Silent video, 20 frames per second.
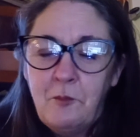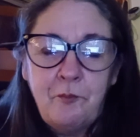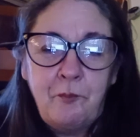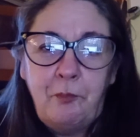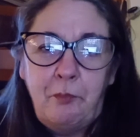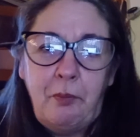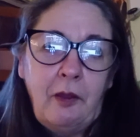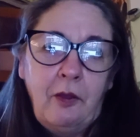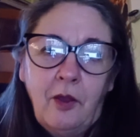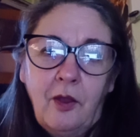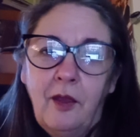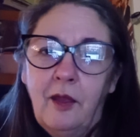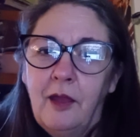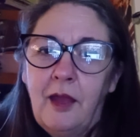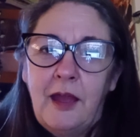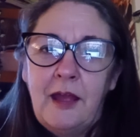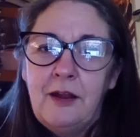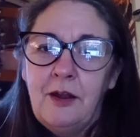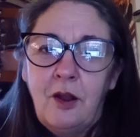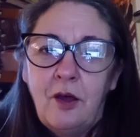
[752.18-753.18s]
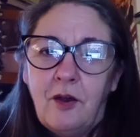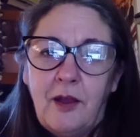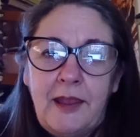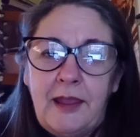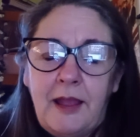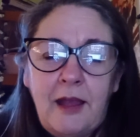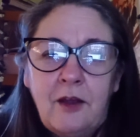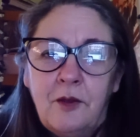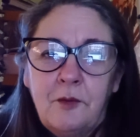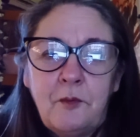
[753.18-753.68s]
But
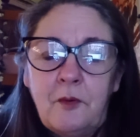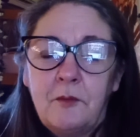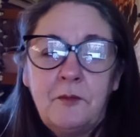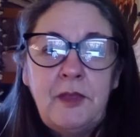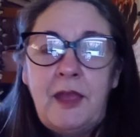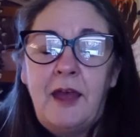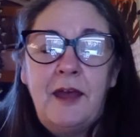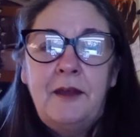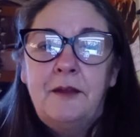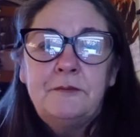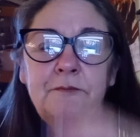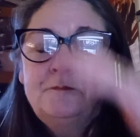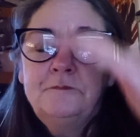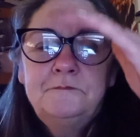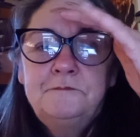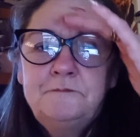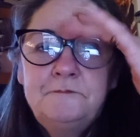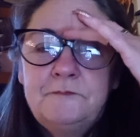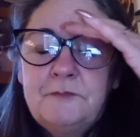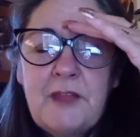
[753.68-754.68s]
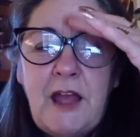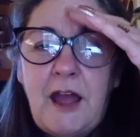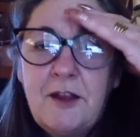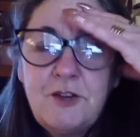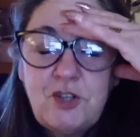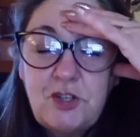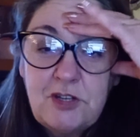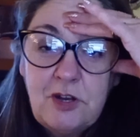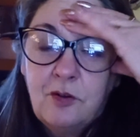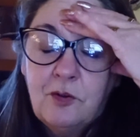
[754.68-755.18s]
like, I
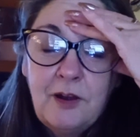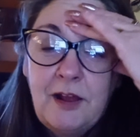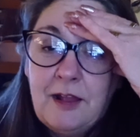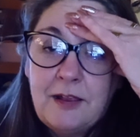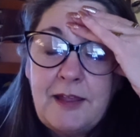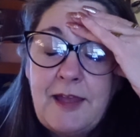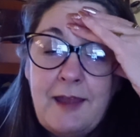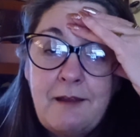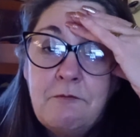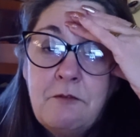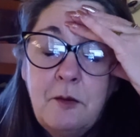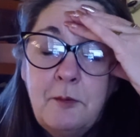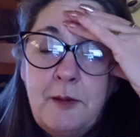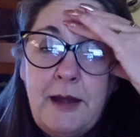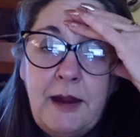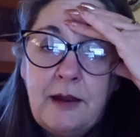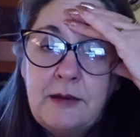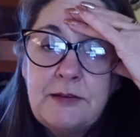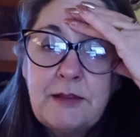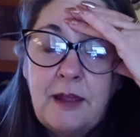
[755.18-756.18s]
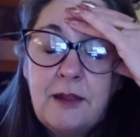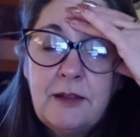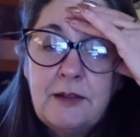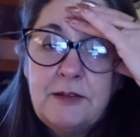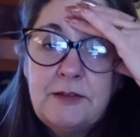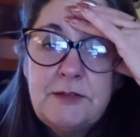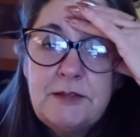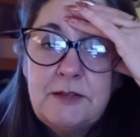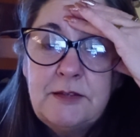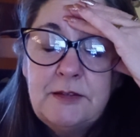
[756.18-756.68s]
just look like a heroin
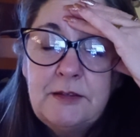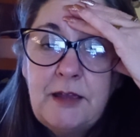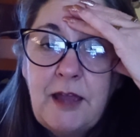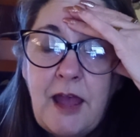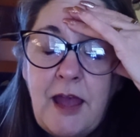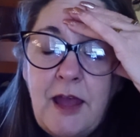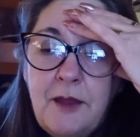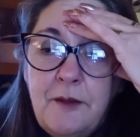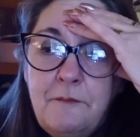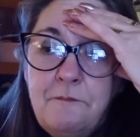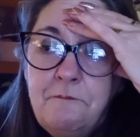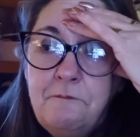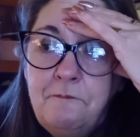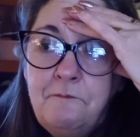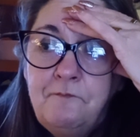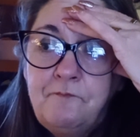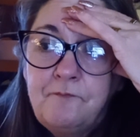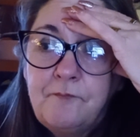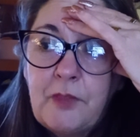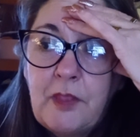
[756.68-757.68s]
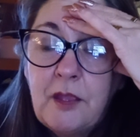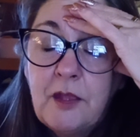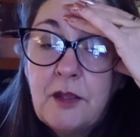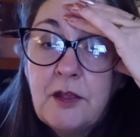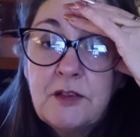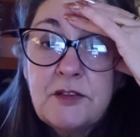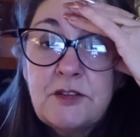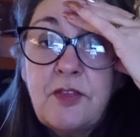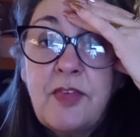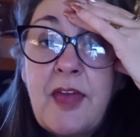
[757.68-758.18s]
addict. So
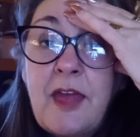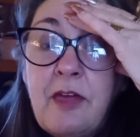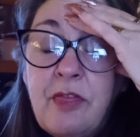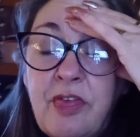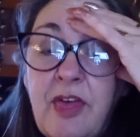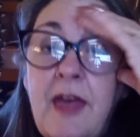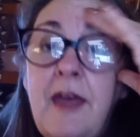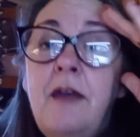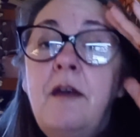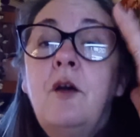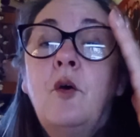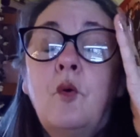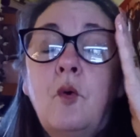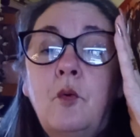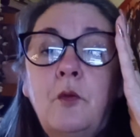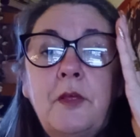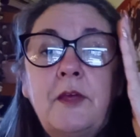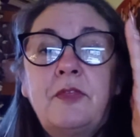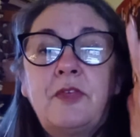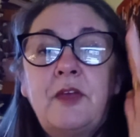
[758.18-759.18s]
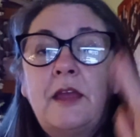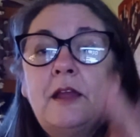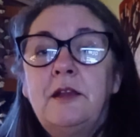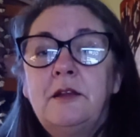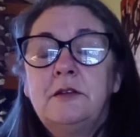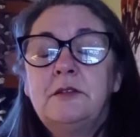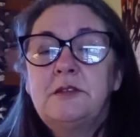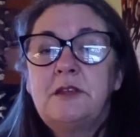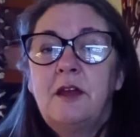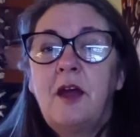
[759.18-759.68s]
they're all the
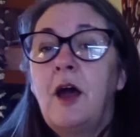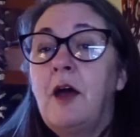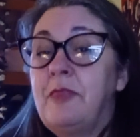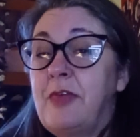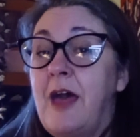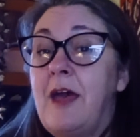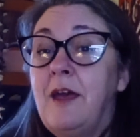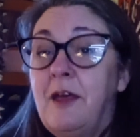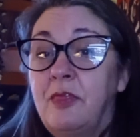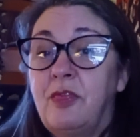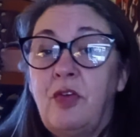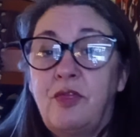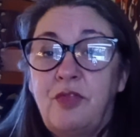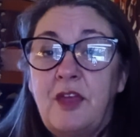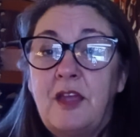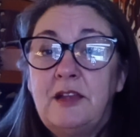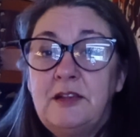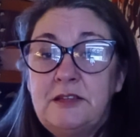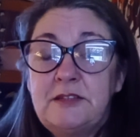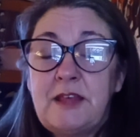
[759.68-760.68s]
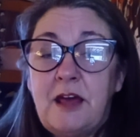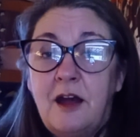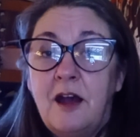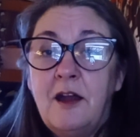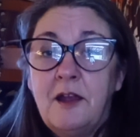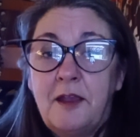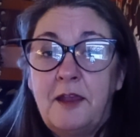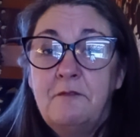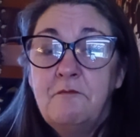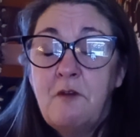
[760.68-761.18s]
things. They're the things that
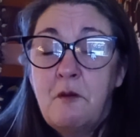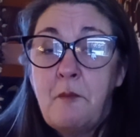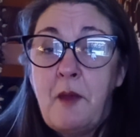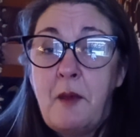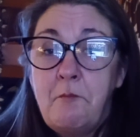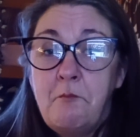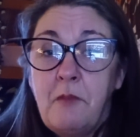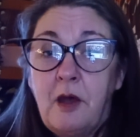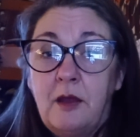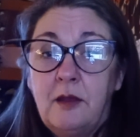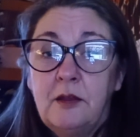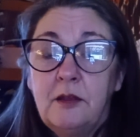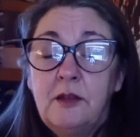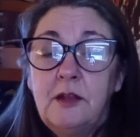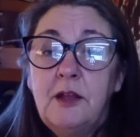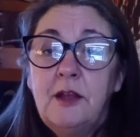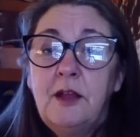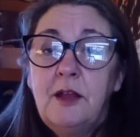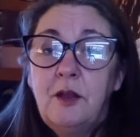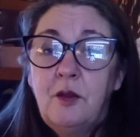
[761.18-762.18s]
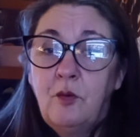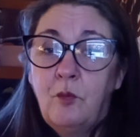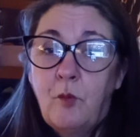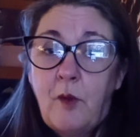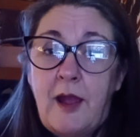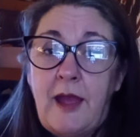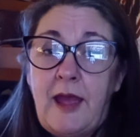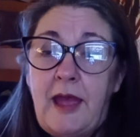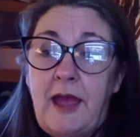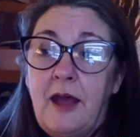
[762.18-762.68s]
I can remember
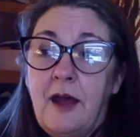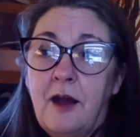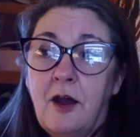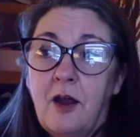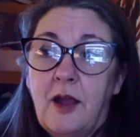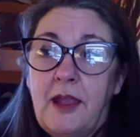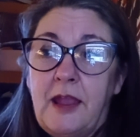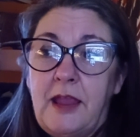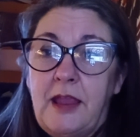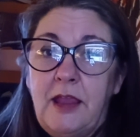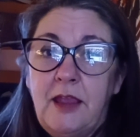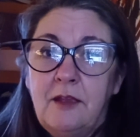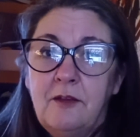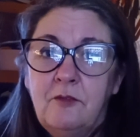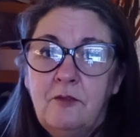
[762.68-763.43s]
where I